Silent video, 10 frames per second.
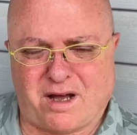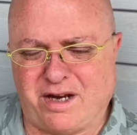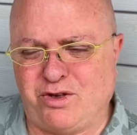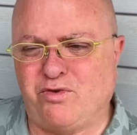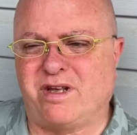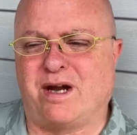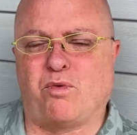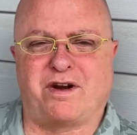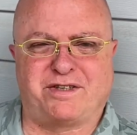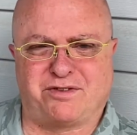I knew that I
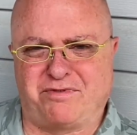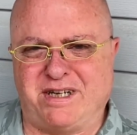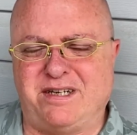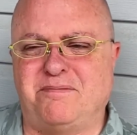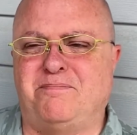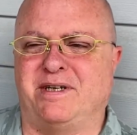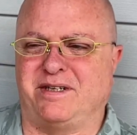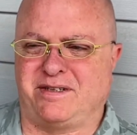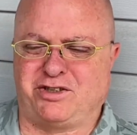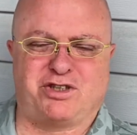wanted to read, but
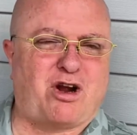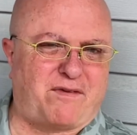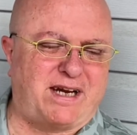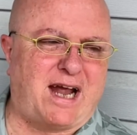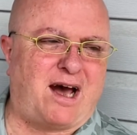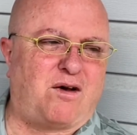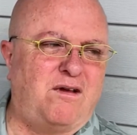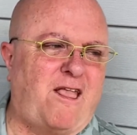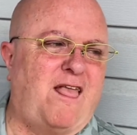just not right now